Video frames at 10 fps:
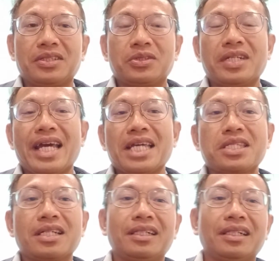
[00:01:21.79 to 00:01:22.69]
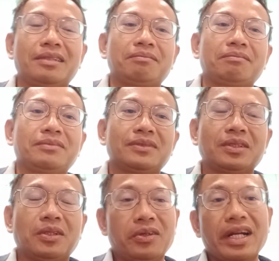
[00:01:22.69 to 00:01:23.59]
hassle,
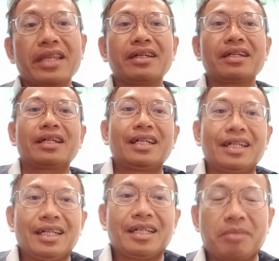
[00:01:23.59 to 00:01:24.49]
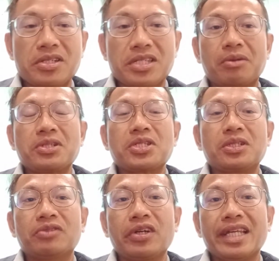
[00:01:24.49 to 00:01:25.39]
or rather, because I want to
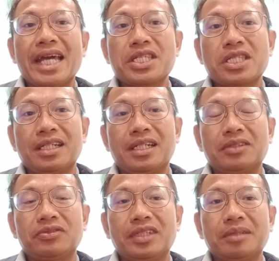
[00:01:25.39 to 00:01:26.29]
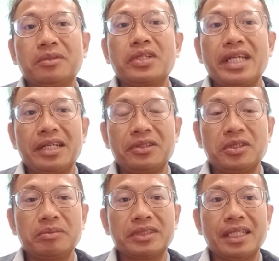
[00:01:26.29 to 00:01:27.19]
avoid the hassle of booking
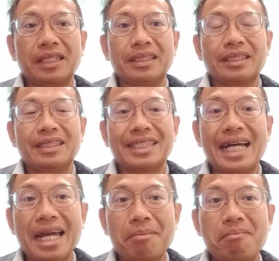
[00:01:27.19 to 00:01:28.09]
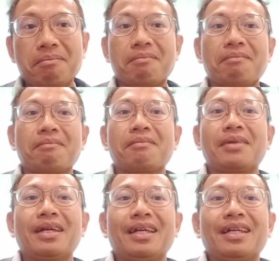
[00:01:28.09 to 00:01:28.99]
rooms and time
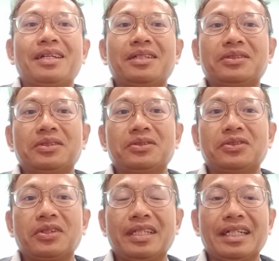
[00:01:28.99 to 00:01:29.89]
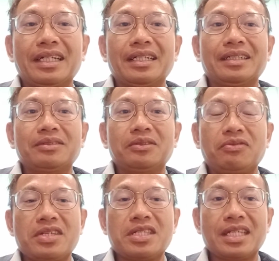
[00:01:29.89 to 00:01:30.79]
for the
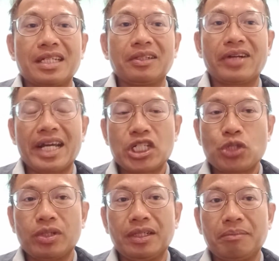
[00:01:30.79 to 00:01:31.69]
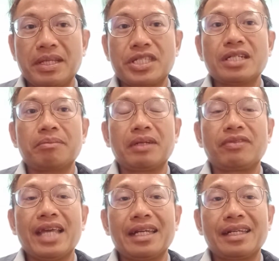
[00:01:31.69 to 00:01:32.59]
physical or actual midterm, if
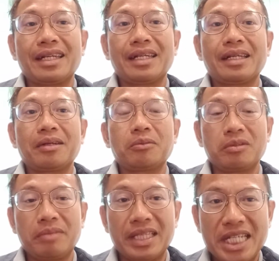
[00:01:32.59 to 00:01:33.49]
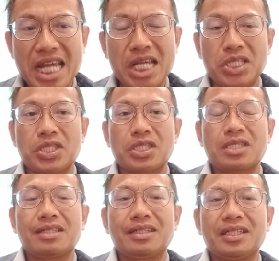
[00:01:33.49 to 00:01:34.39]
that would be the case.
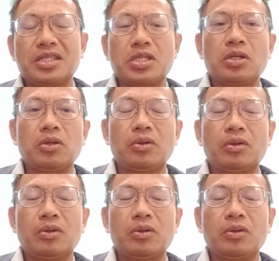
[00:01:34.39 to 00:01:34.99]
So,